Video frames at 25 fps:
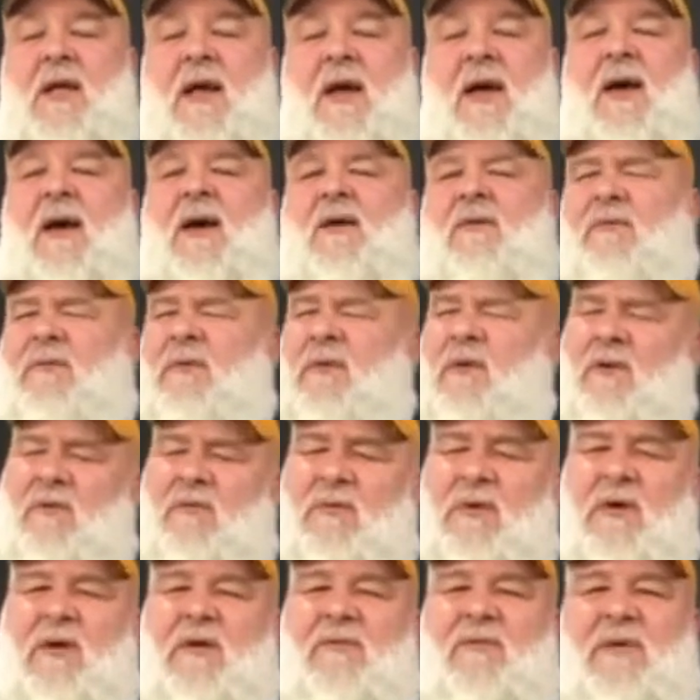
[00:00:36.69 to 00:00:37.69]
Uh, a little
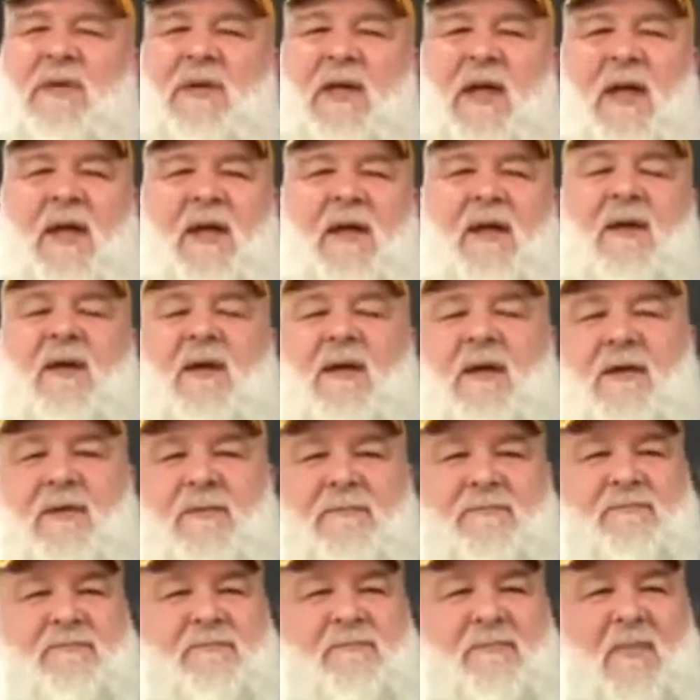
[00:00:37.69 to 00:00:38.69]
weird of a day. Um,
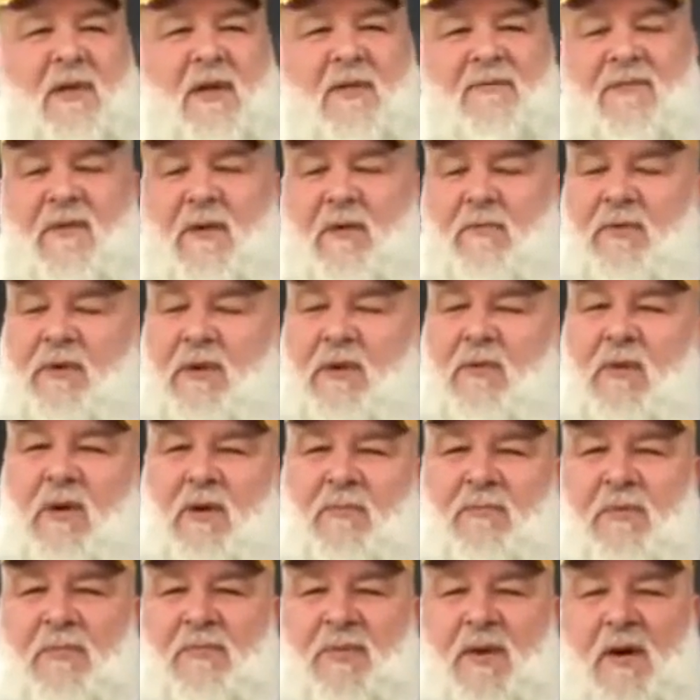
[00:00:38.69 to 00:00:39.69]
I felt really
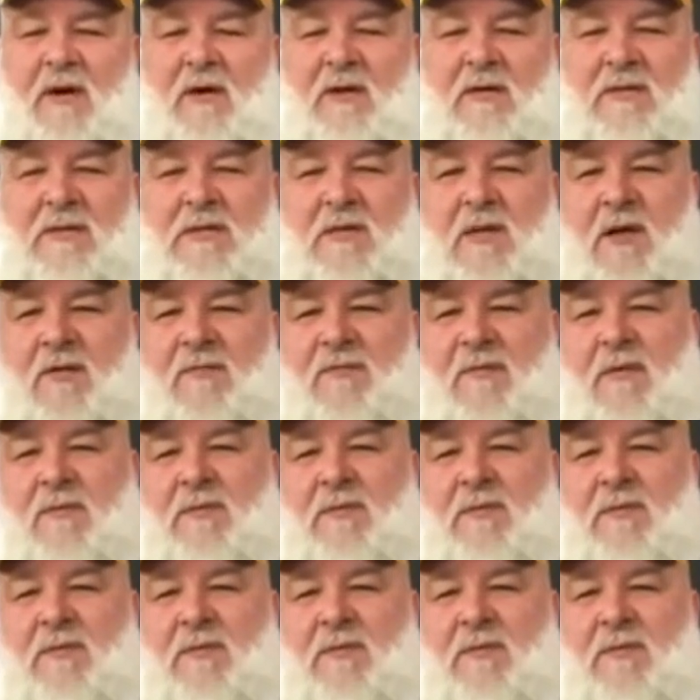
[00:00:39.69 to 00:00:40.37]
well prepared and stuff.